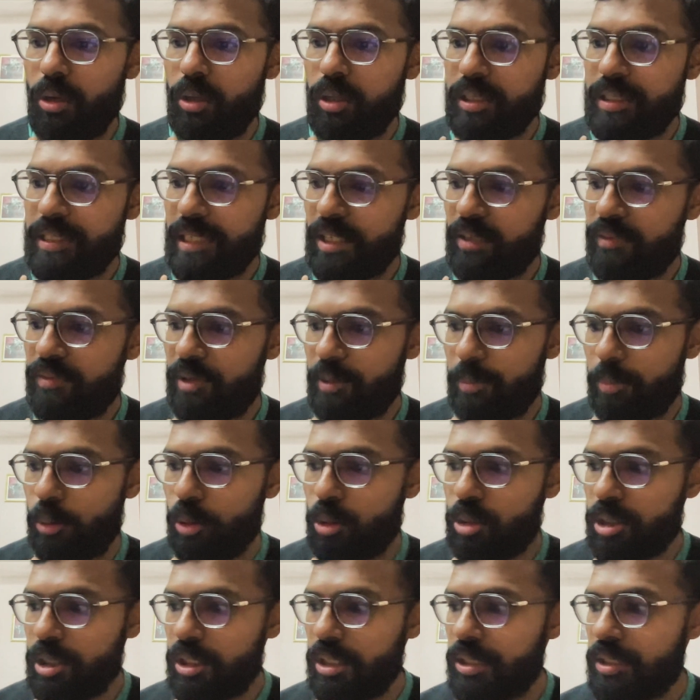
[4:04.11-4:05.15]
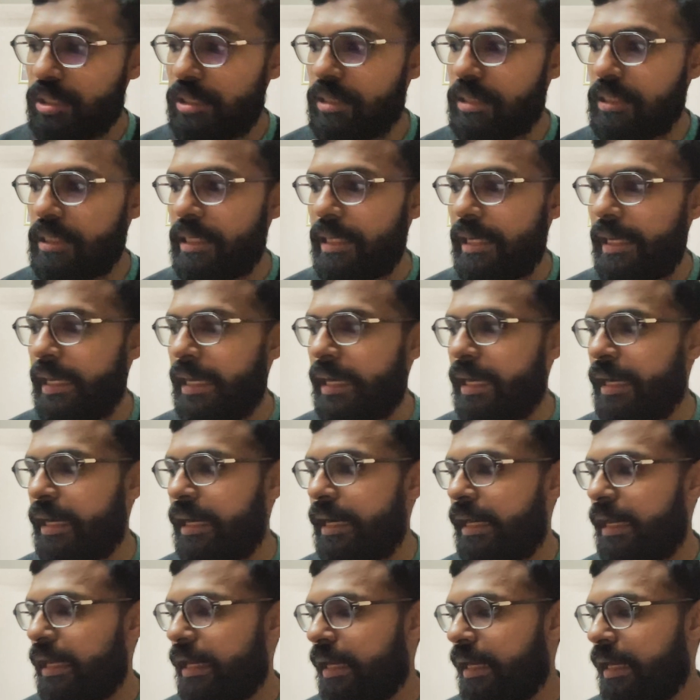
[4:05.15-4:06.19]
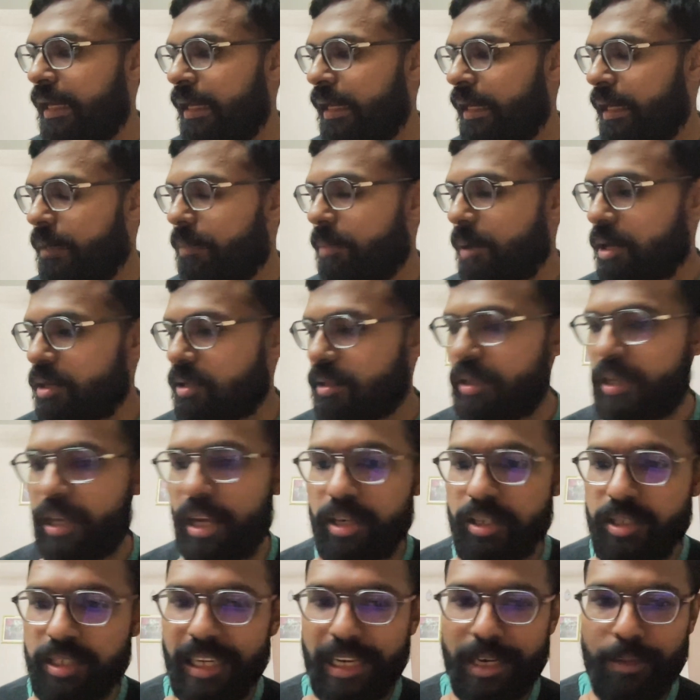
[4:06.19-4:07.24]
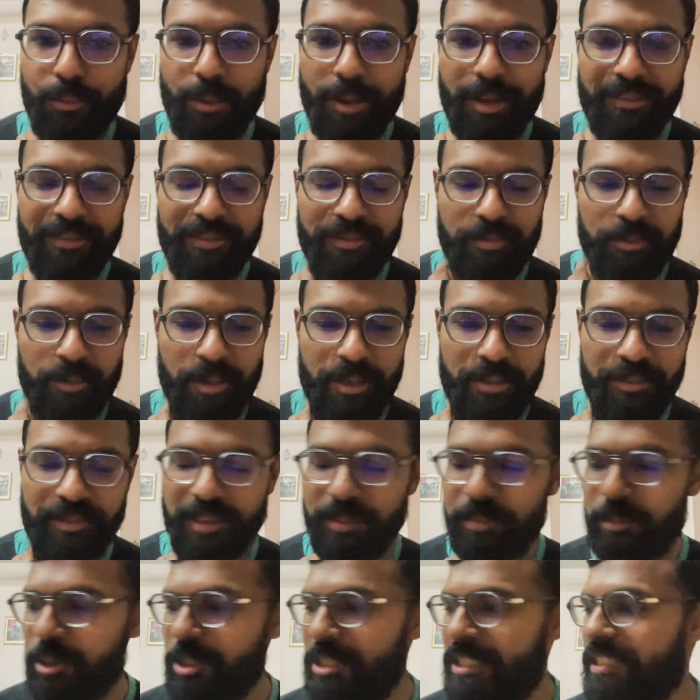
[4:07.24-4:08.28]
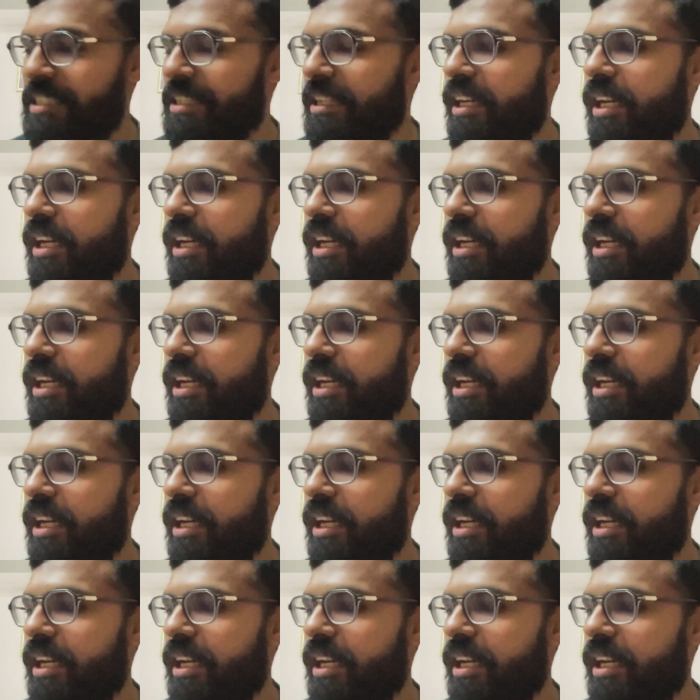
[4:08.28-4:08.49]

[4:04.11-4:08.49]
set of supporters in a part of the country, and one of the most